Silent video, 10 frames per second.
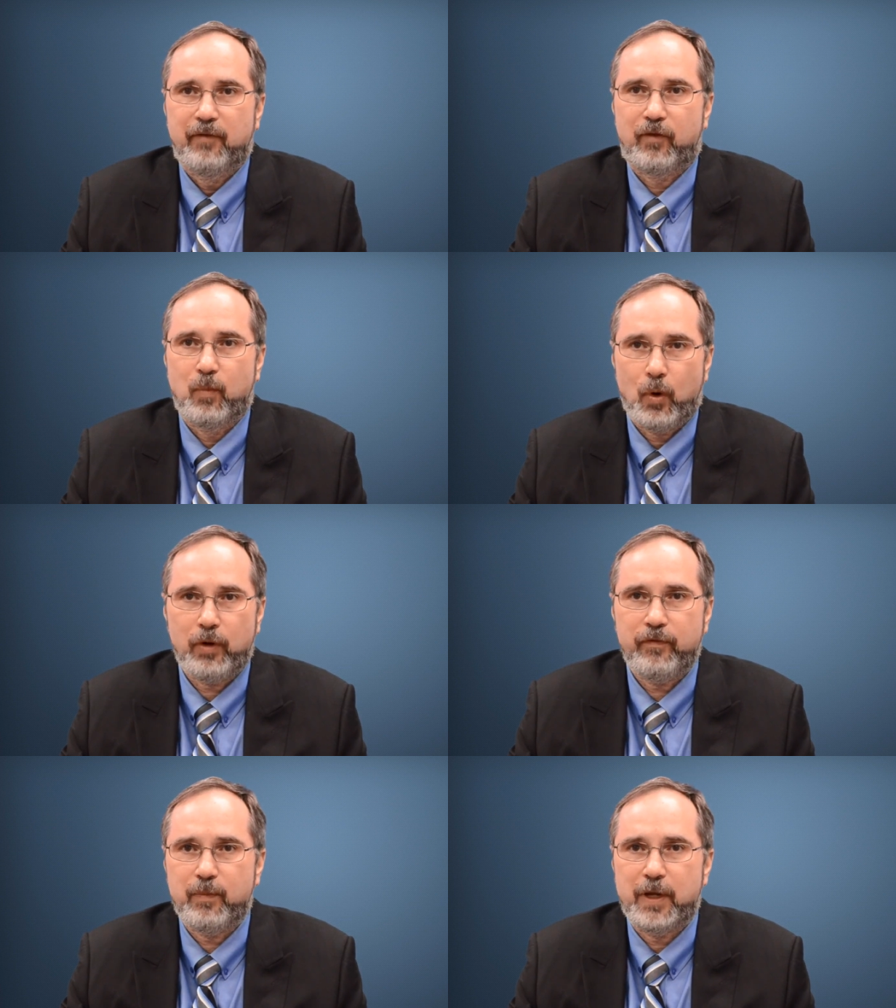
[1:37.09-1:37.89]
For more
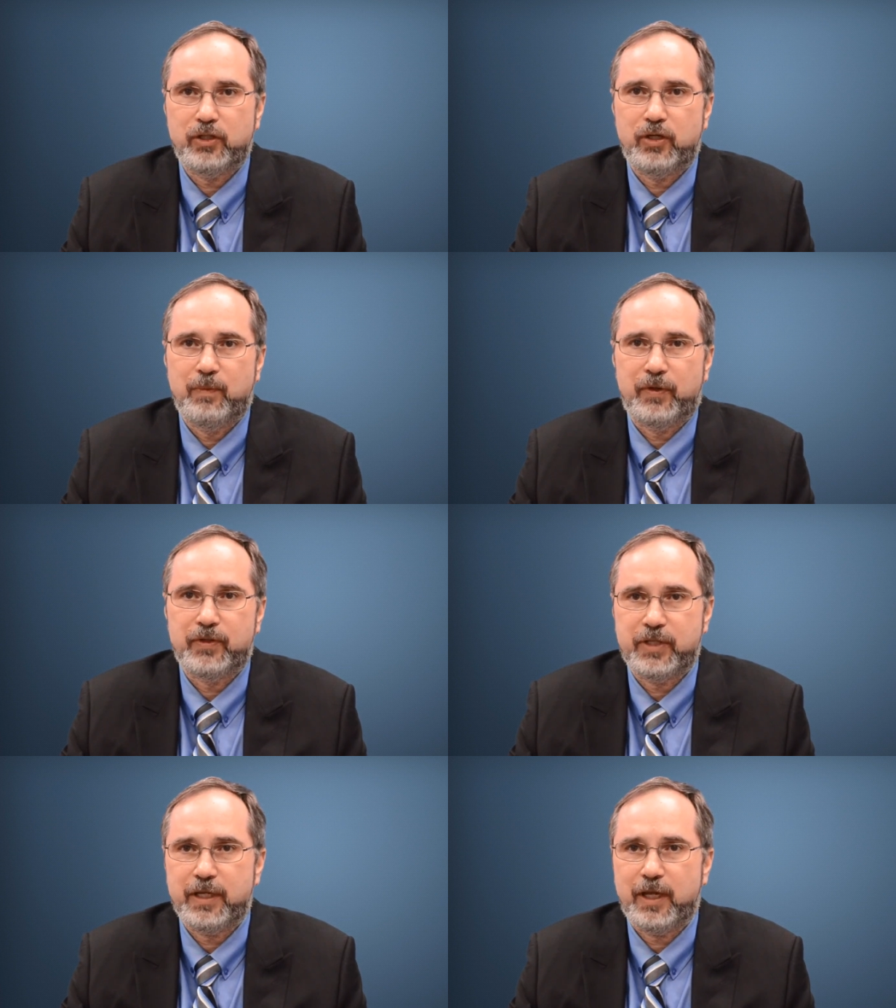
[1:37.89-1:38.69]
information about the
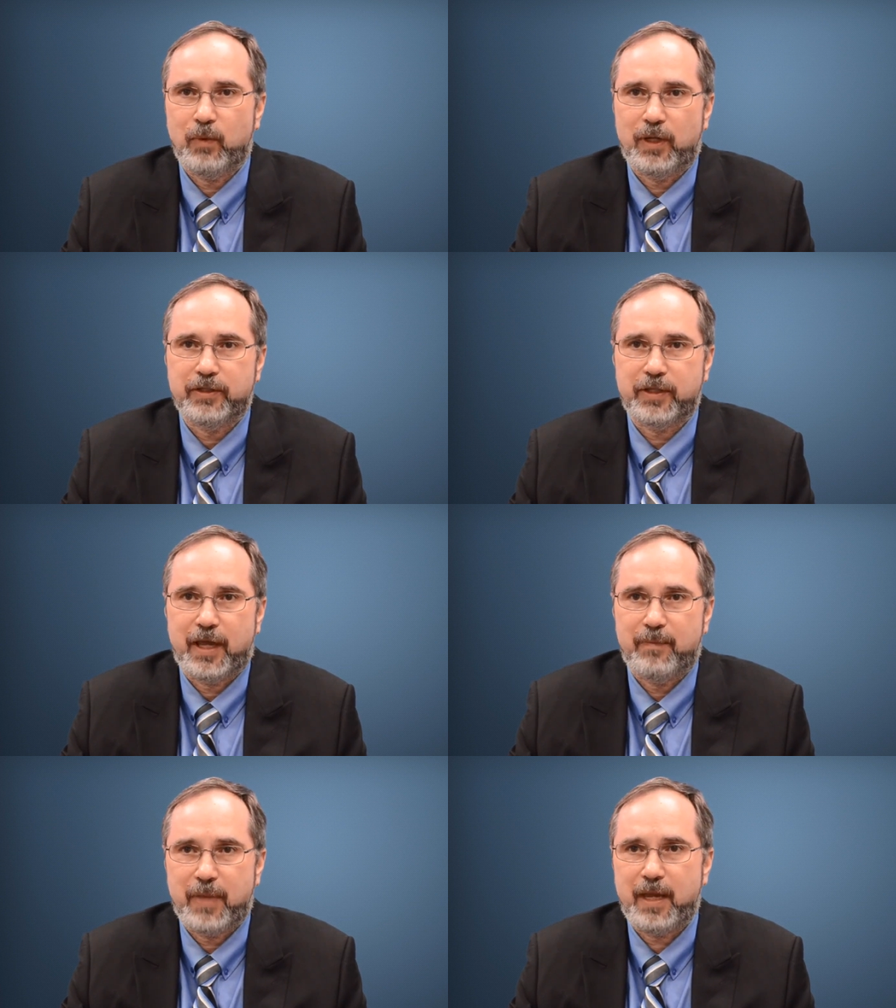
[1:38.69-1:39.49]
Seeking Wellness
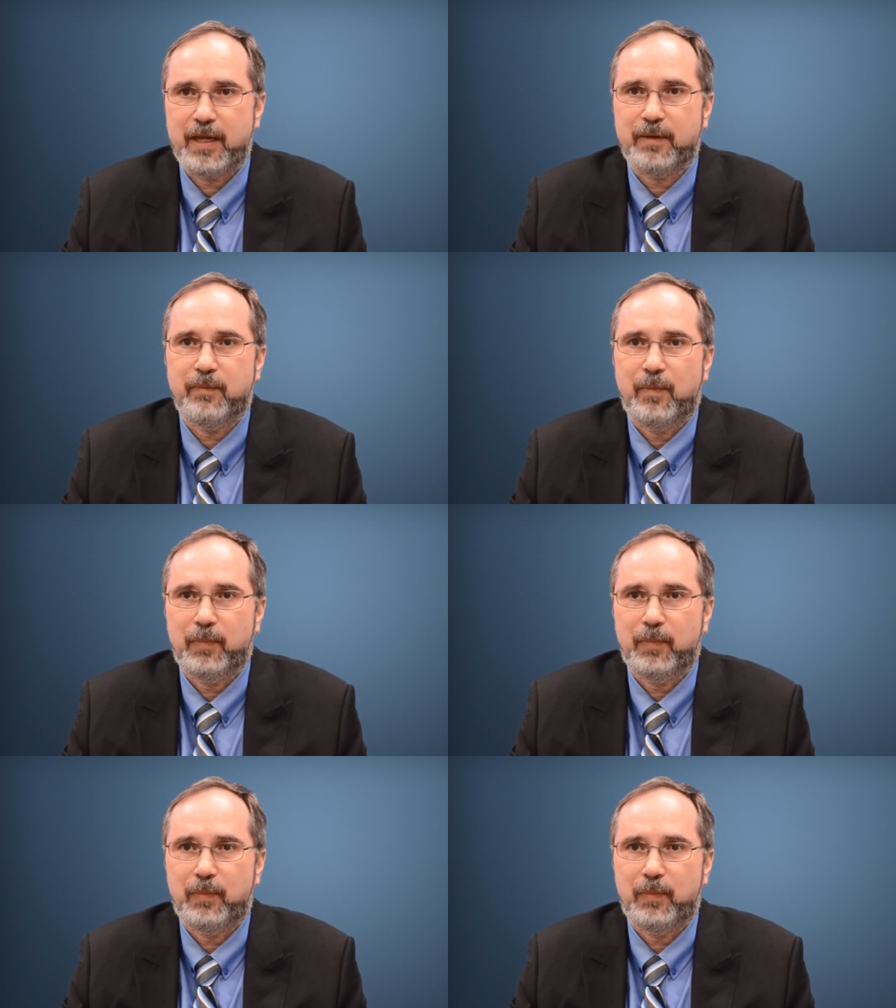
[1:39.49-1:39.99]
campaign,